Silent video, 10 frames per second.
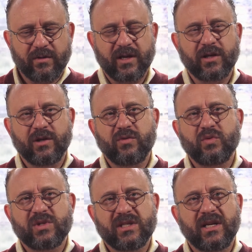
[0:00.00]
that you
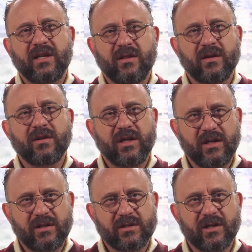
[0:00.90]
see their
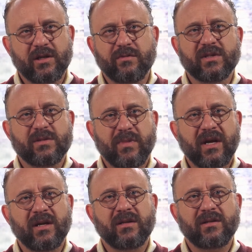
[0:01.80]
needs and you
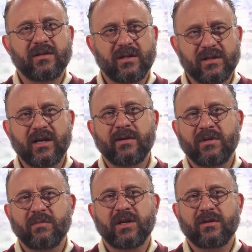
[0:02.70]
respond in a
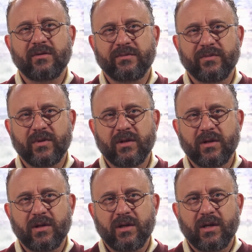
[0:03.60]
timely manner.
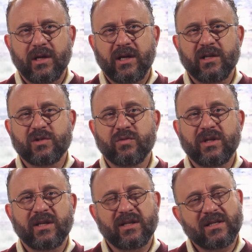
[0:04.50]
And it's
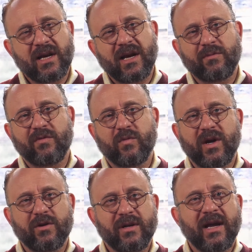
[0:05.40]
really the time of
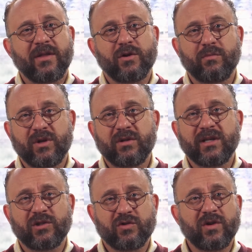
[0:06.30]
whether or not they're
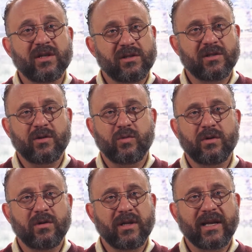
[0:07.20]
building trust in the
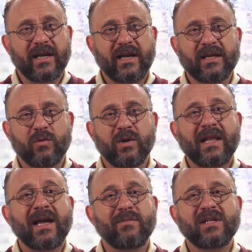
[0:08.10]
world. Like, will
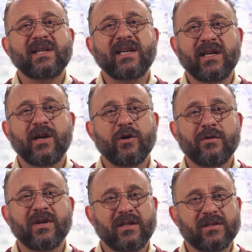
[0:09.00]
I be taken care
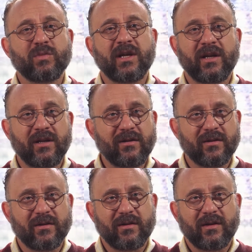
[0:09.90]
of on this planet?
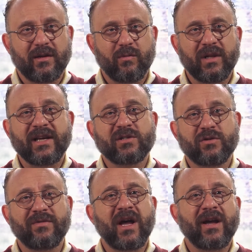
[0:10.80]
Will I
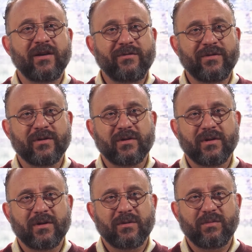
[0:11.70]
survive?
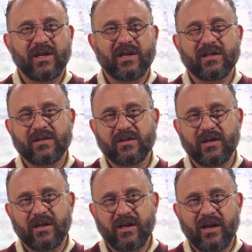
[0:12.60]
Because
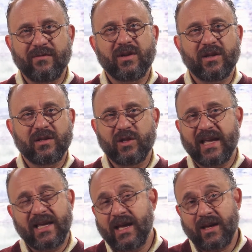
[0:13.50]
they
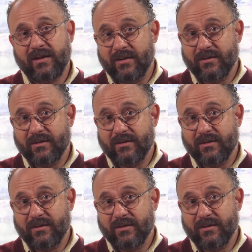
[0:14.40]
can't